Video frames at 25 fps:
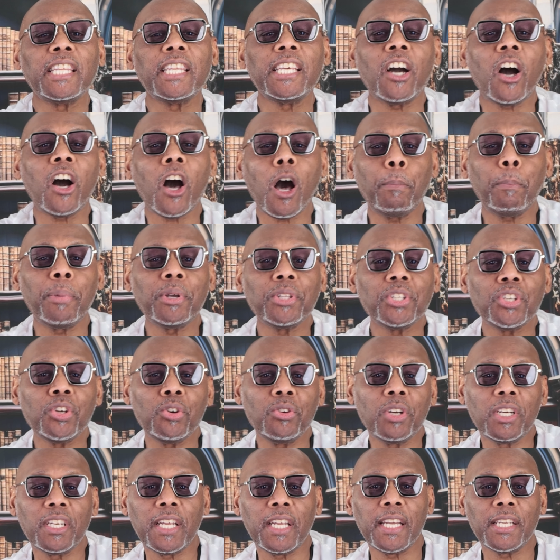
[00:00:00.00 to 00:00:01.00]
the
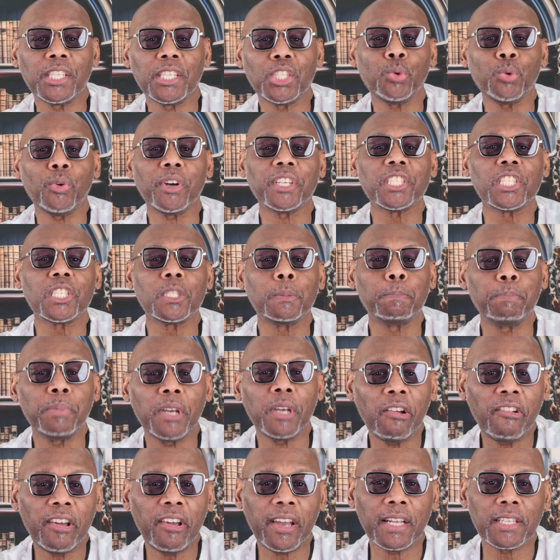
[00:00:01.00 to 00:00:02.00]
opportunity to
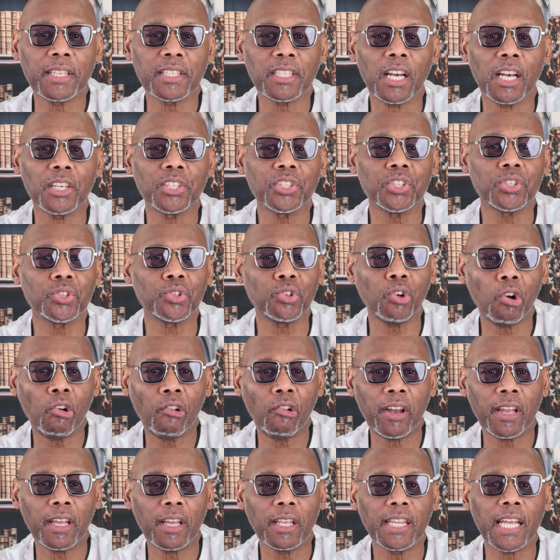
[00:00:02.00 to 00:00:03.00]
experience a
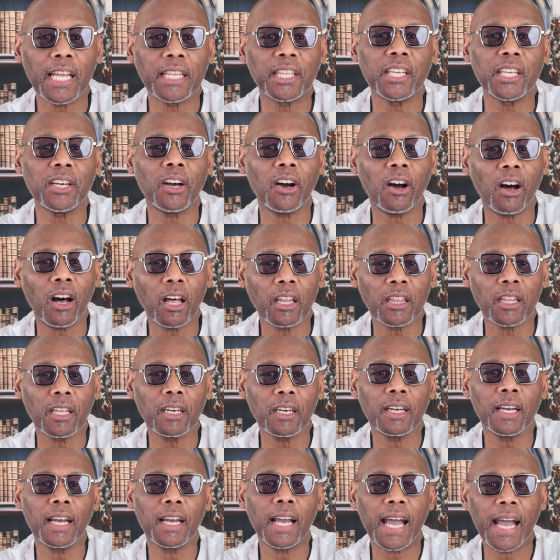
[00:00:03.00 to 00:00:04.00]
story that the
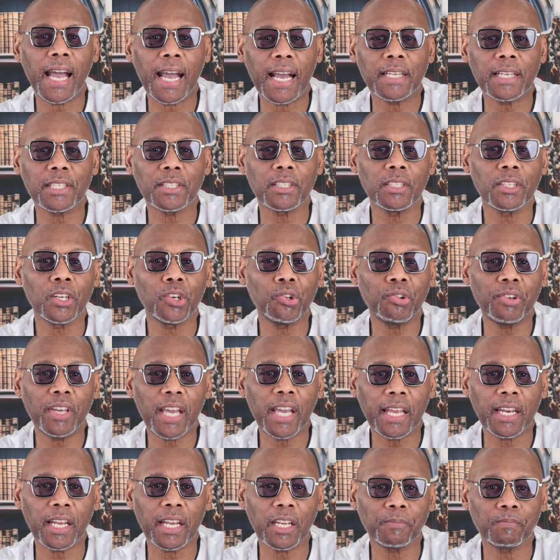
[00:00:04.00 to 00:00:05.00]
author has
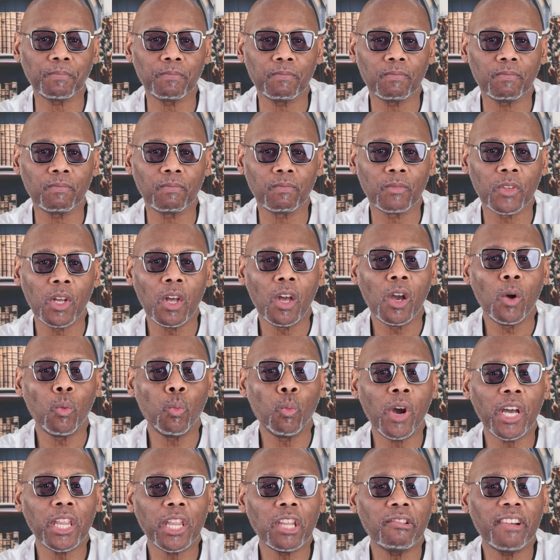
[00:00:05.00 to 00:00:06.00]
created.
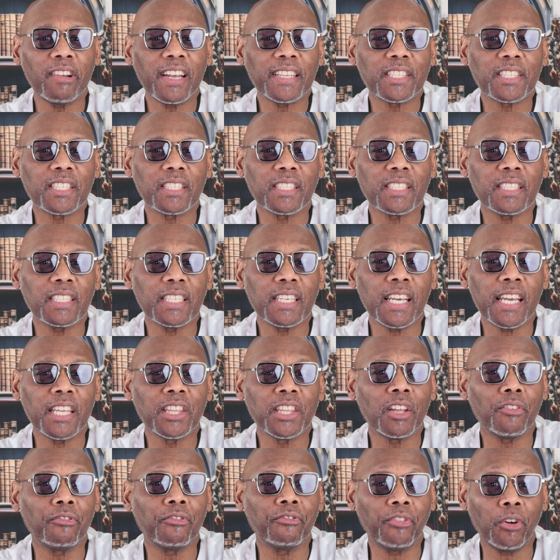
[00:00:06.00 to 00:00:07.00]
Whether it's in
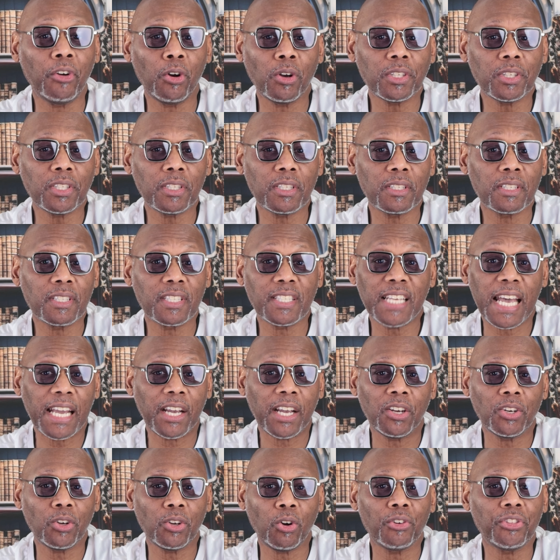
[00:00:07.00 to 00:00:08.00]
the first,
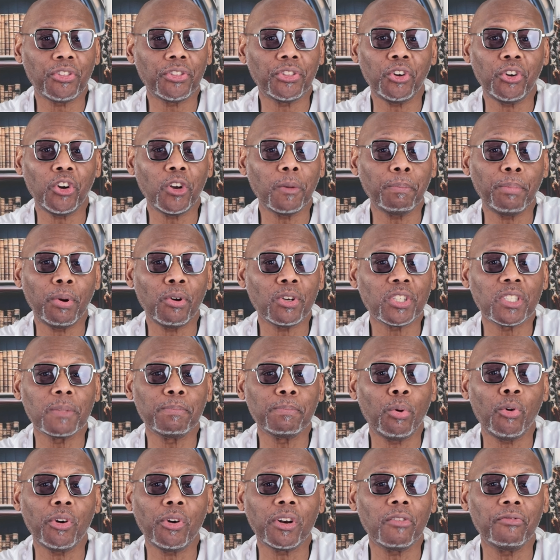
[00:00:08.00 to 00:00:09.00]
second, or third person
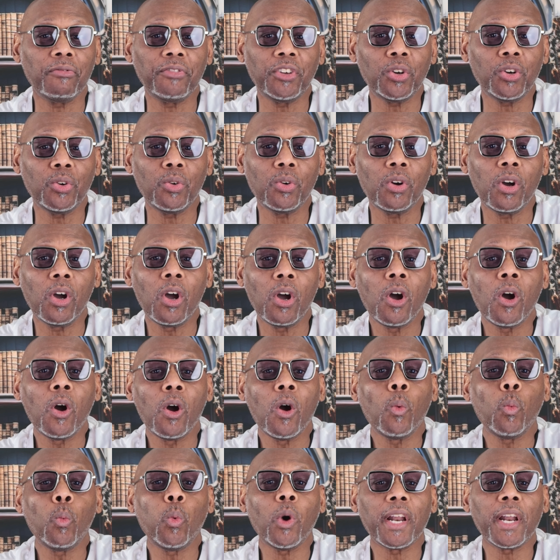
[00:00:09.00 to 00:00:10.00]
point of view,
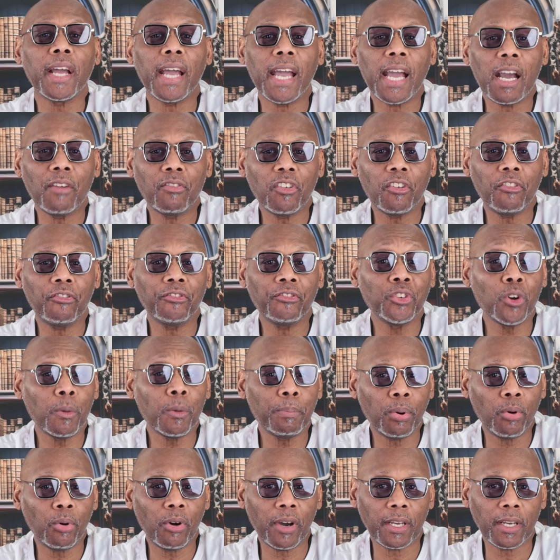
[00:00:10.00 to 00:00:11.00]
whatever
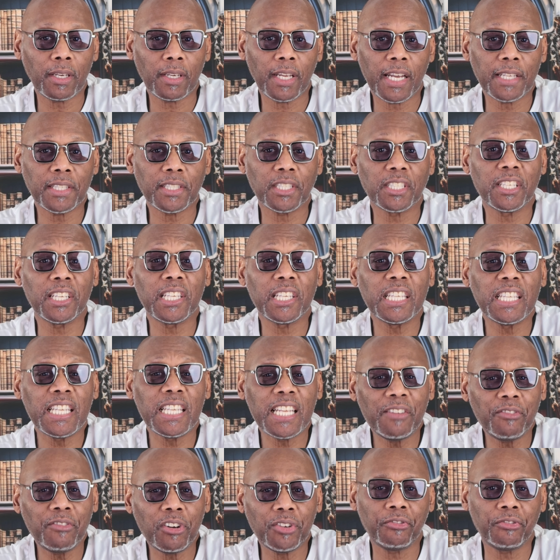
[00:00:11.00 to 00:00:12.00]
viewpoint it's
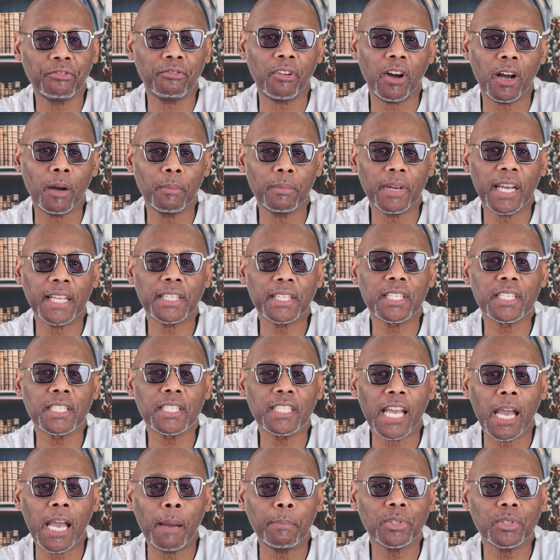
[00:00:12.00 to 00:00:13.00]
delivered from, it
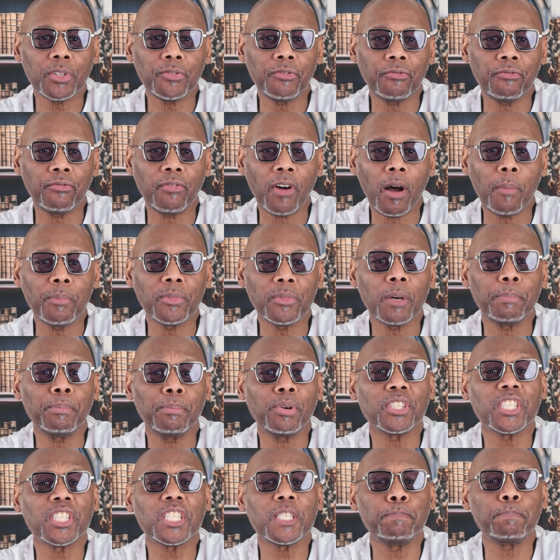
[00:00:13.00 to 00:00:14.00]
stems from the
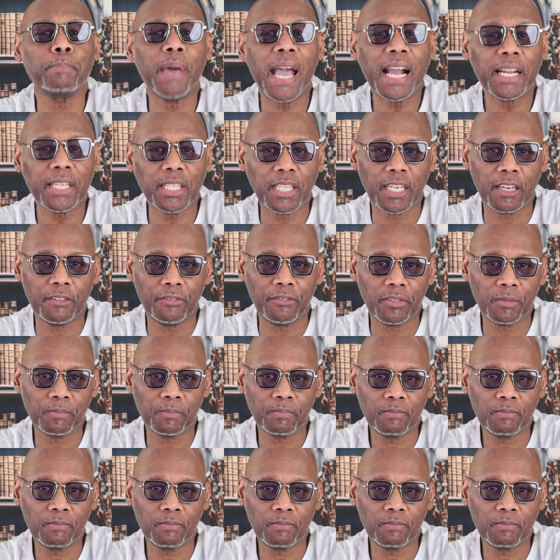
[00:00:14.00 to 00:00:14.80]
perspective